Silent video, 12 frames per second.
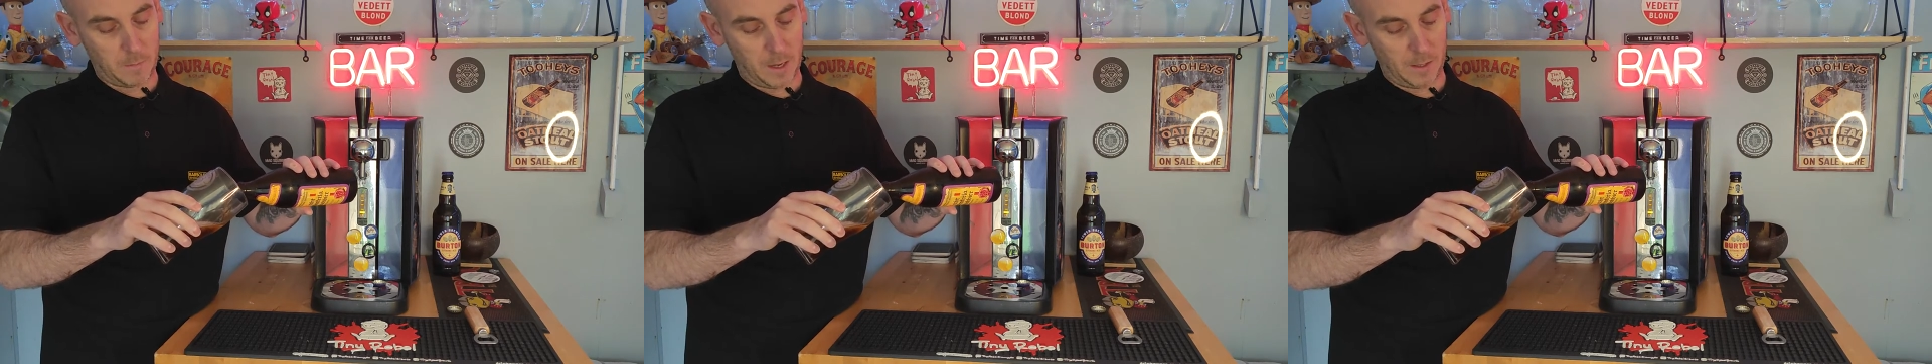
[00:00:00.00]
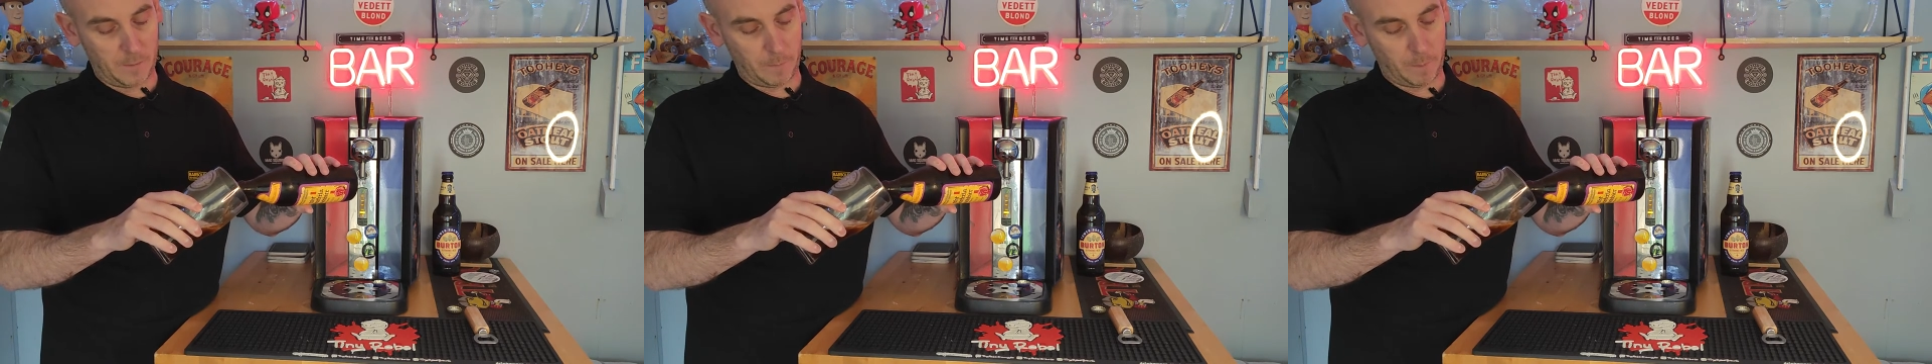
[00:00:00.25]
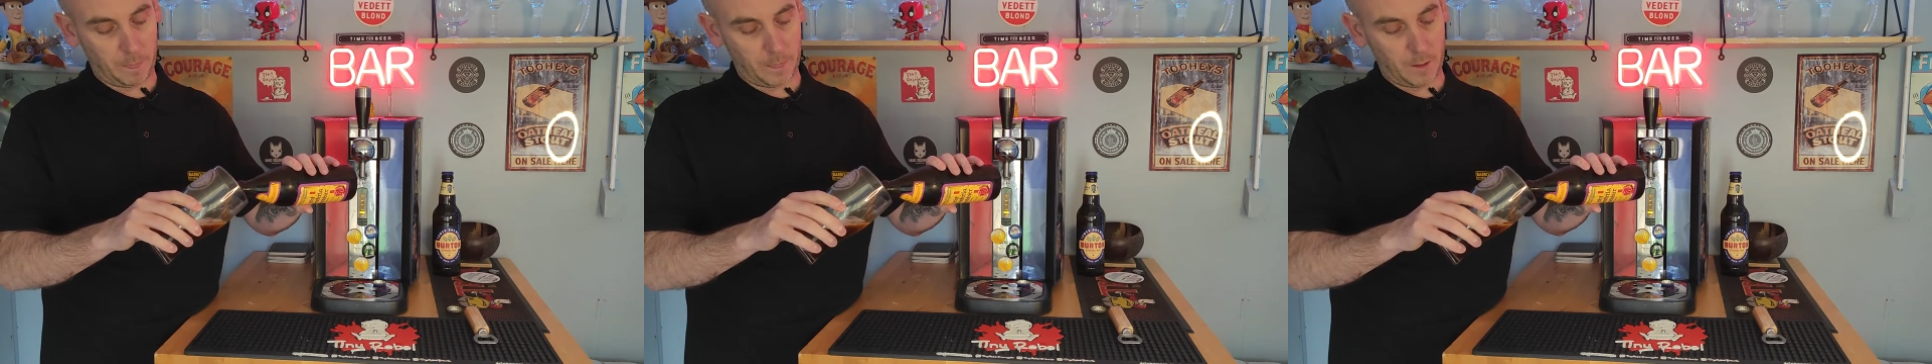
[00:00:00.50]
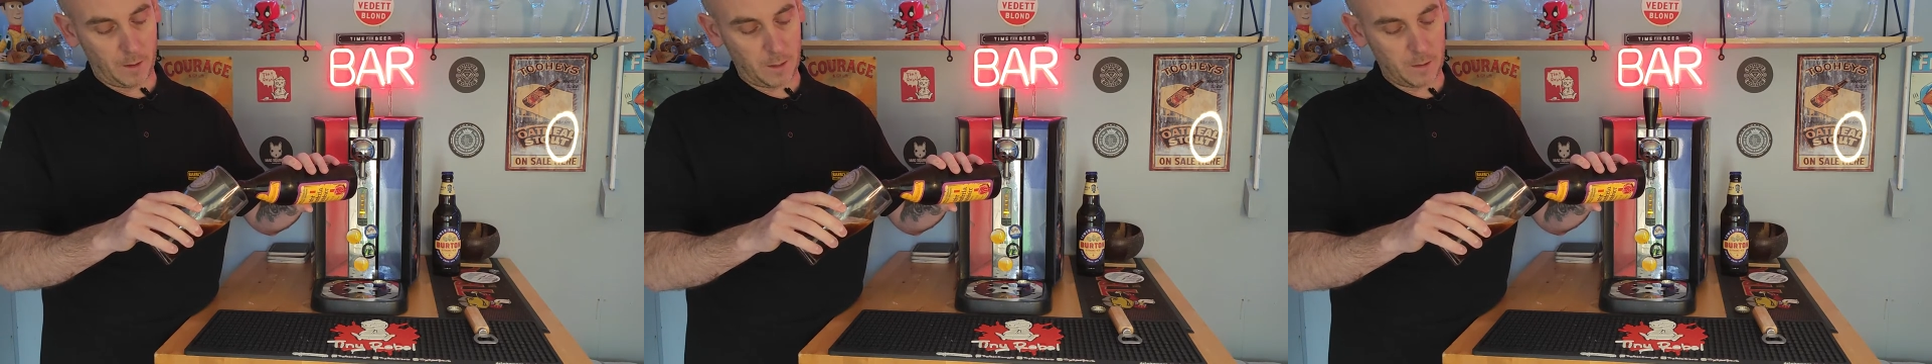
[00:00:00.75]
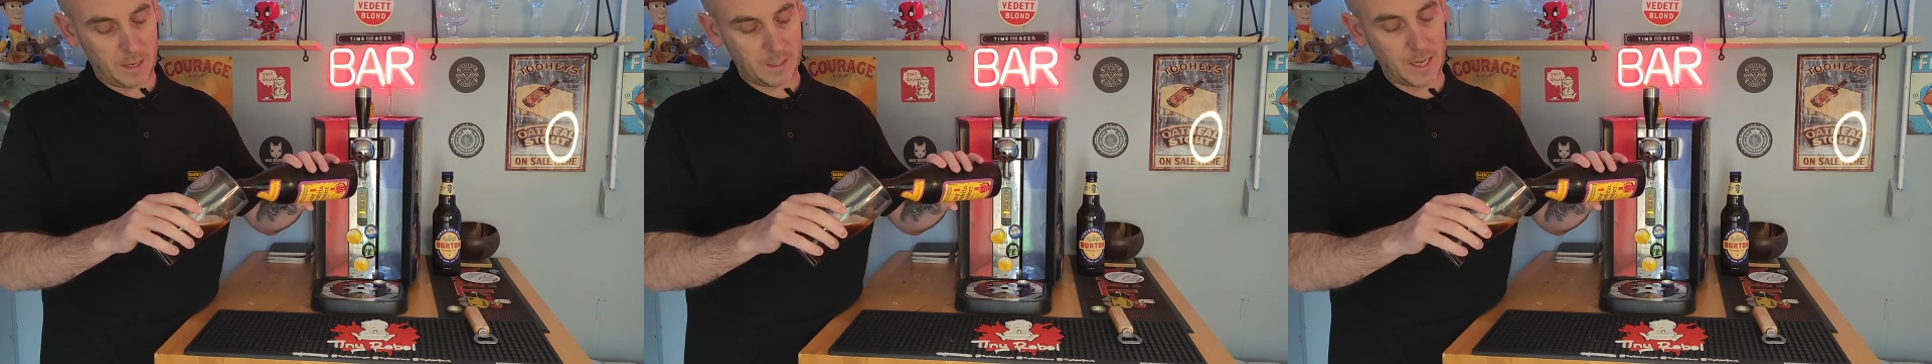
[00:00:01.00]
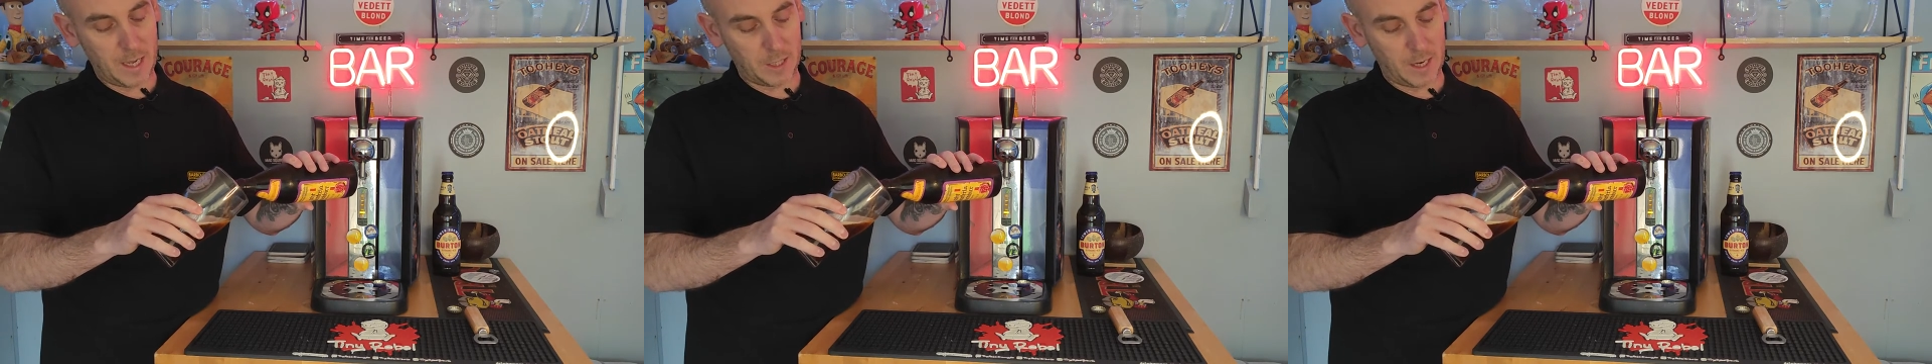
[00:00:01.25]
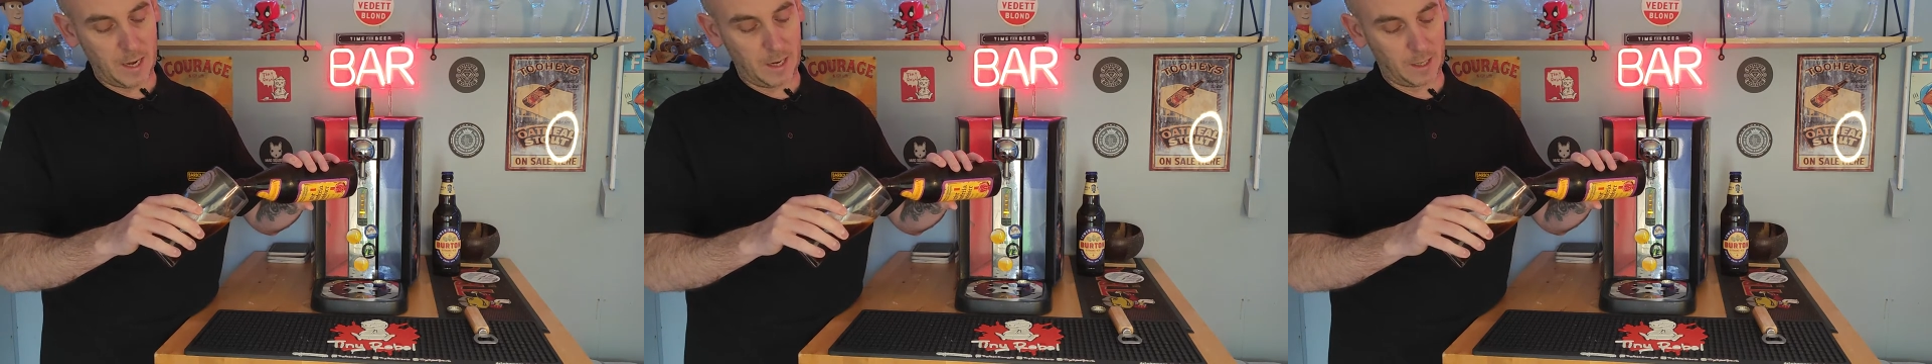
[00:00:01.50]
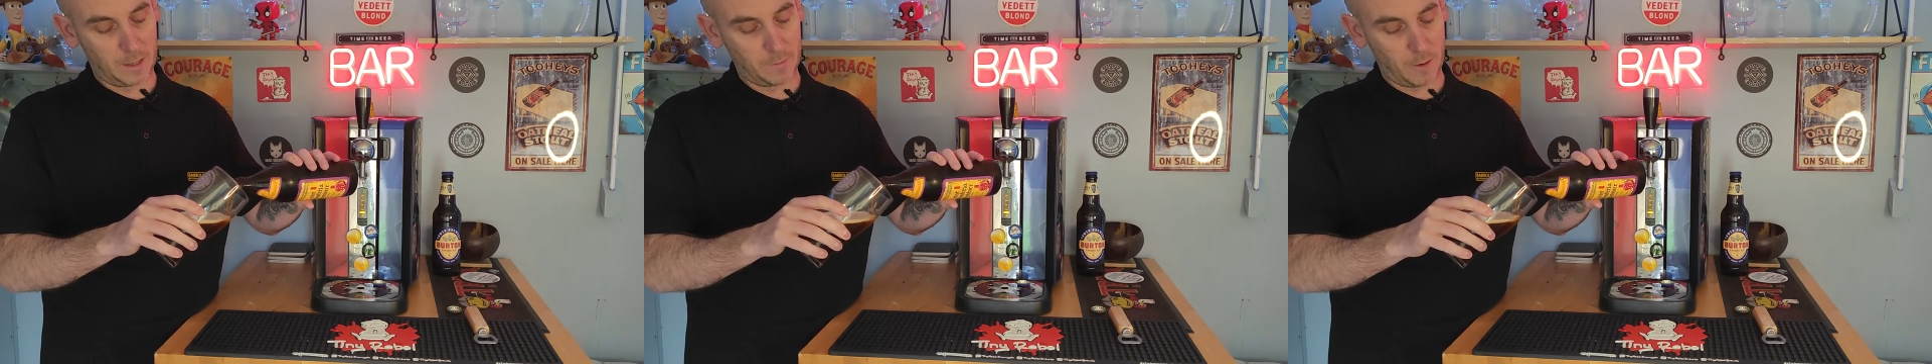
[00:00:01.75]
But I'll attach that
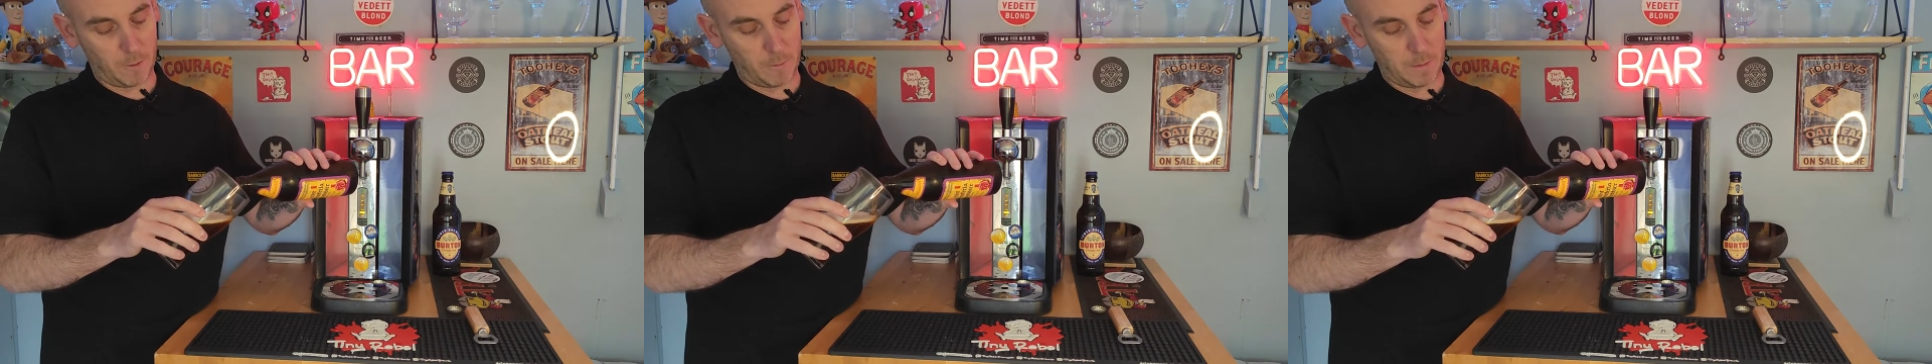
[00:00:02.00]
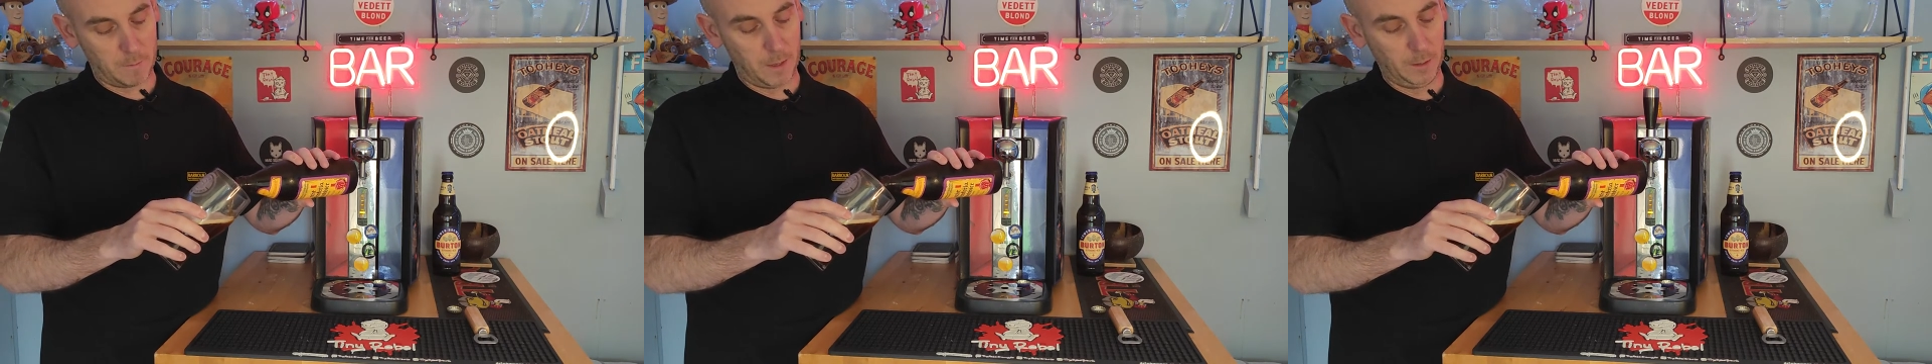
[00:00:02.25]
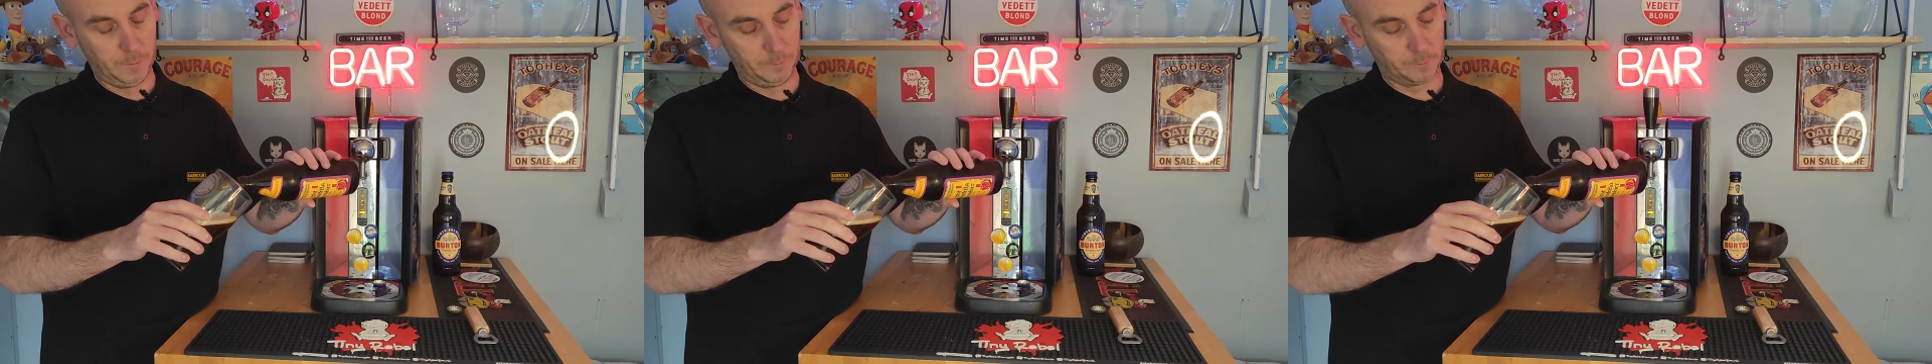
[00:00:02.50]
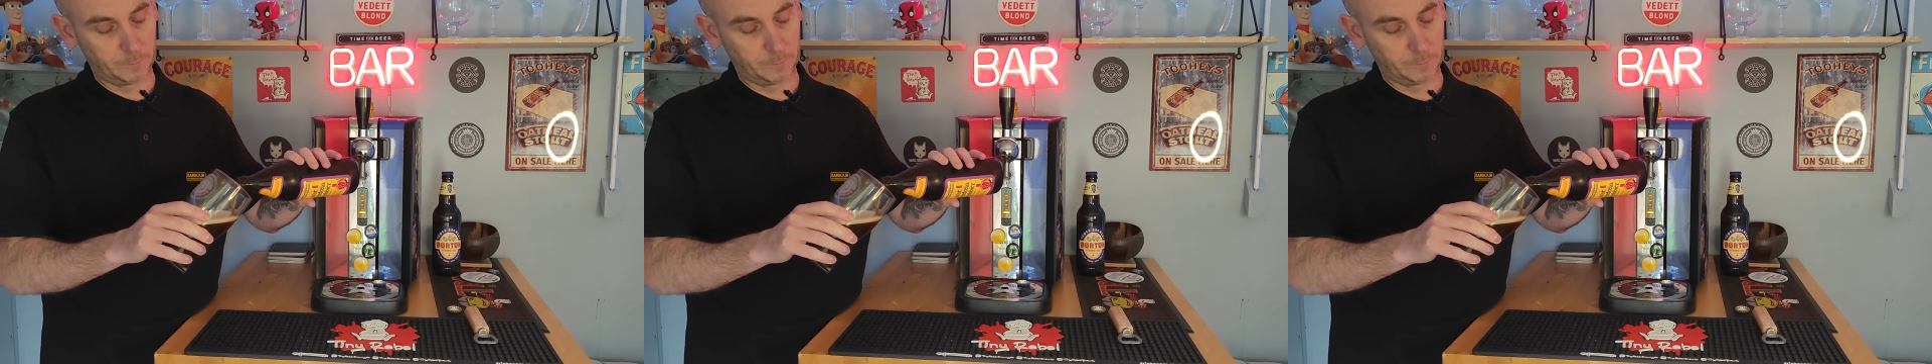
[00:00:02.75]
link if I remember.